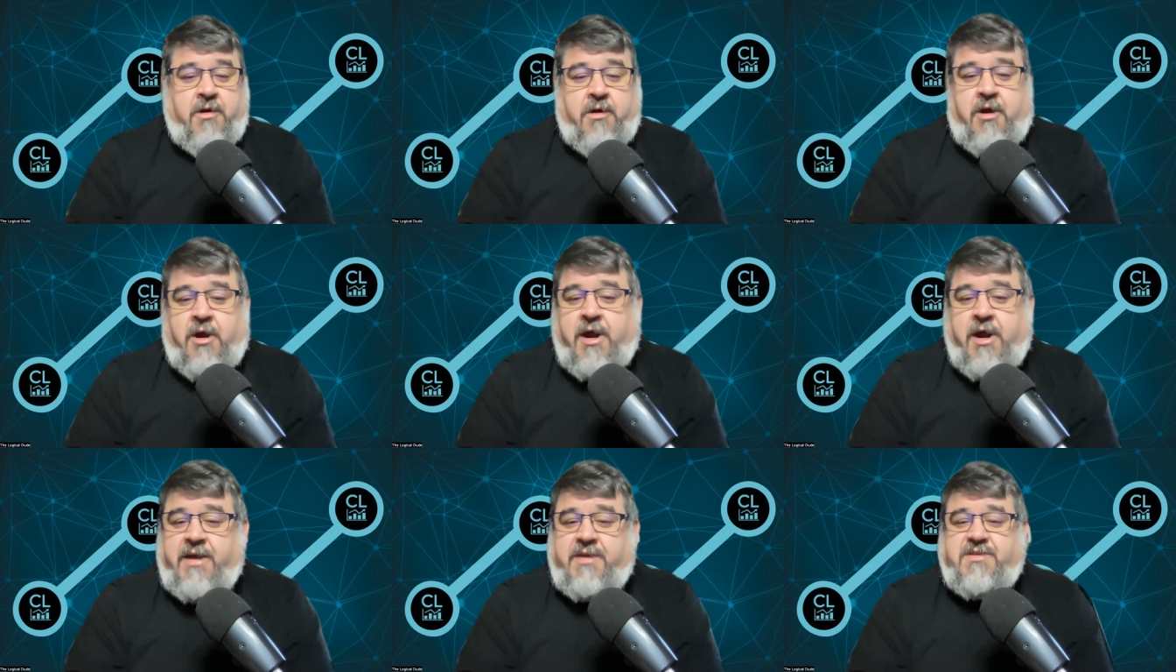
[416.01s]
All
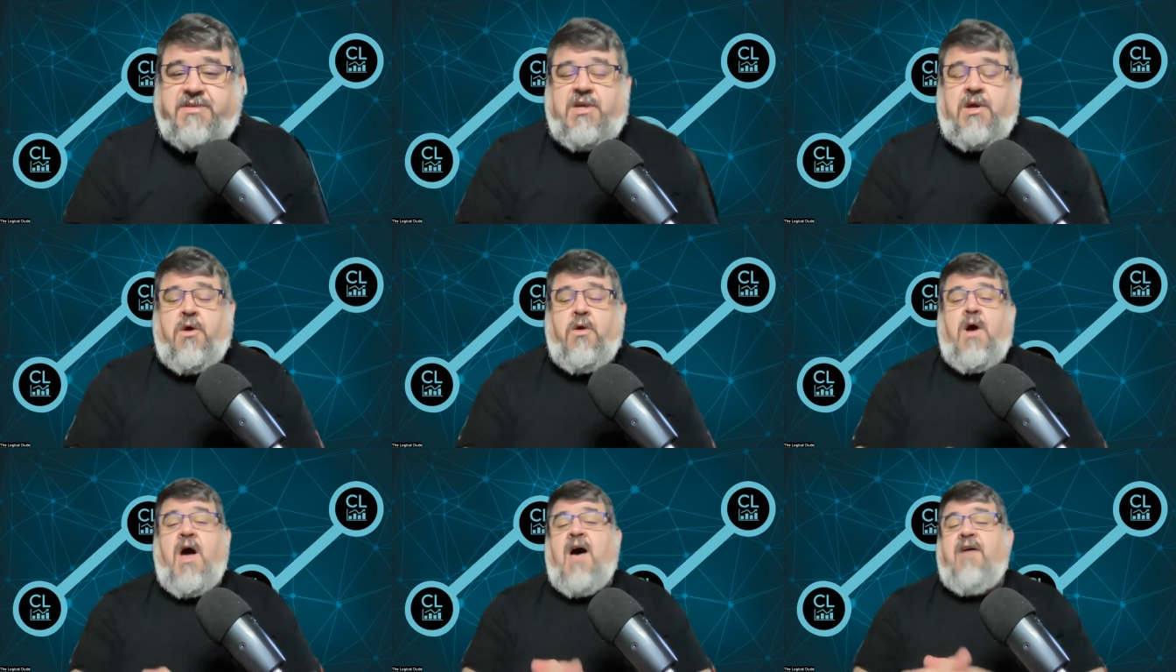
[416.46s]
right,
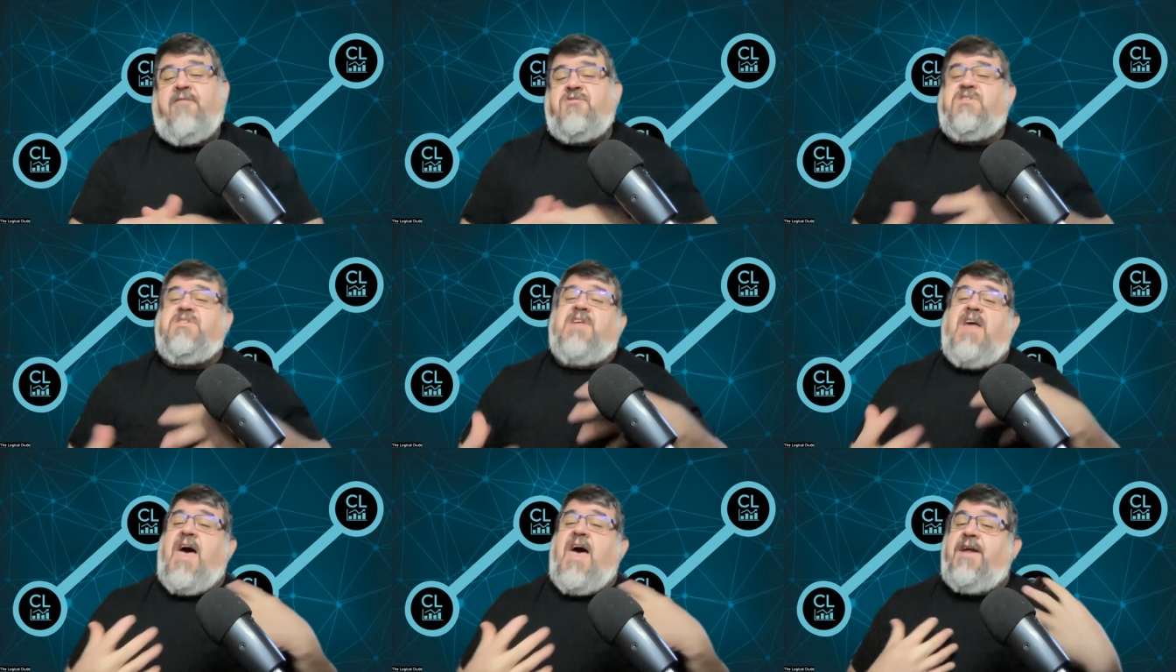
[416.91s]
so I've
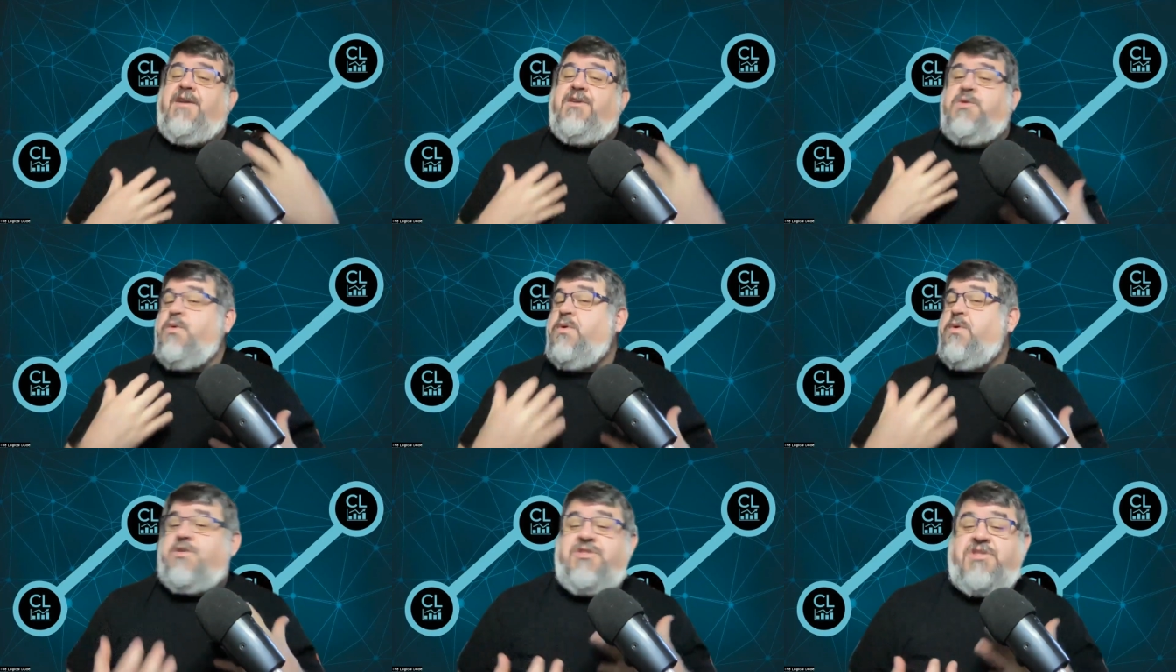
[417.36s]
just had
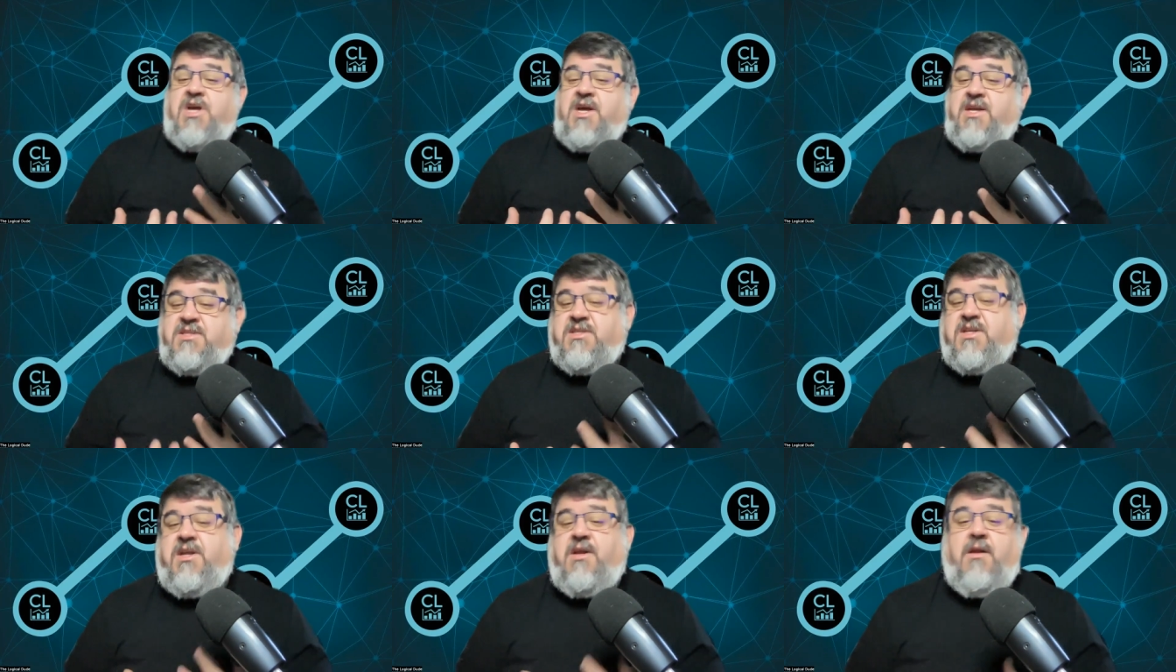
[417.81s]
to
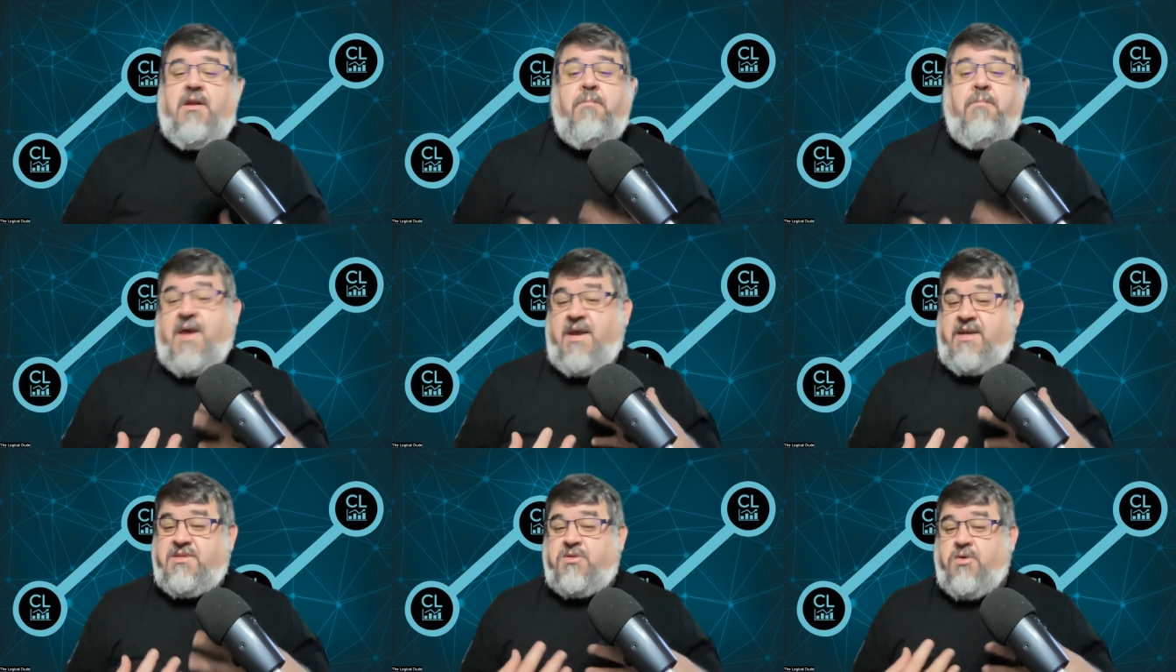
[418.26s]
adjust it
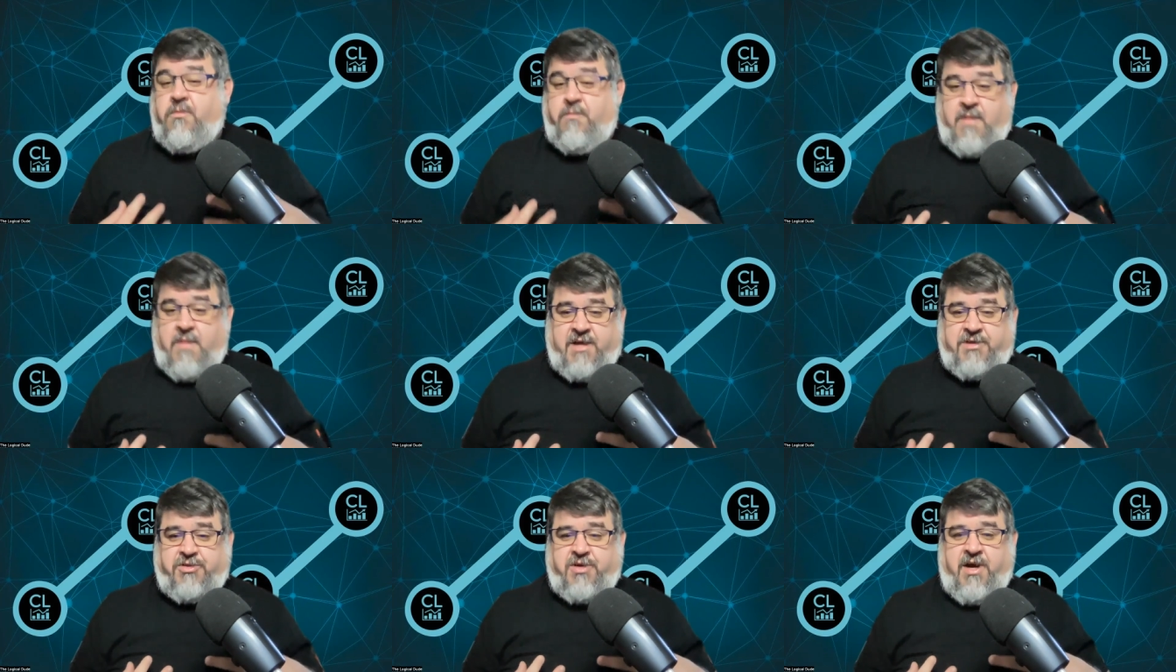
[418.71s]
based on
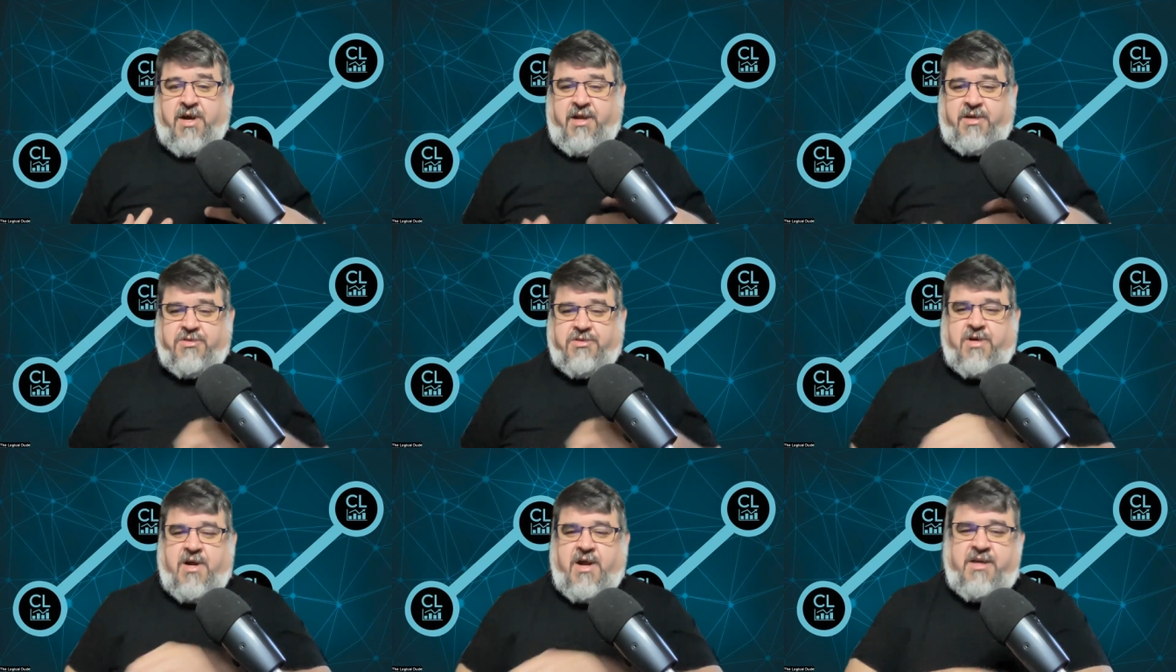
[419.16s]
my
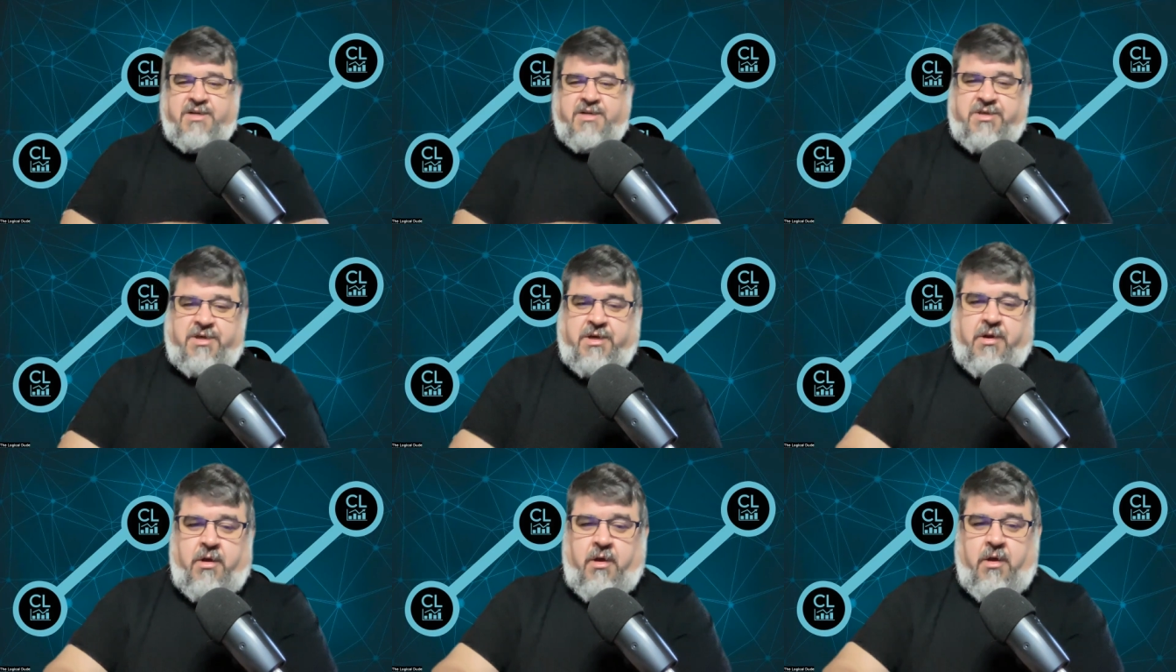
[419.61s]
trading
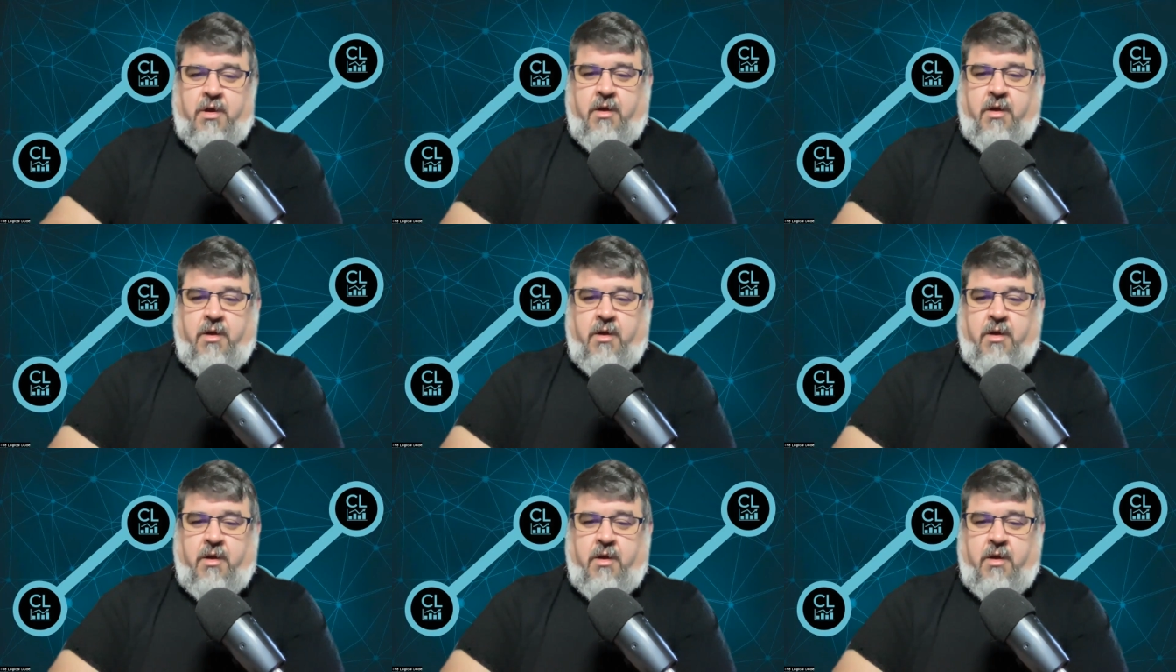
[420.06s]
strategy.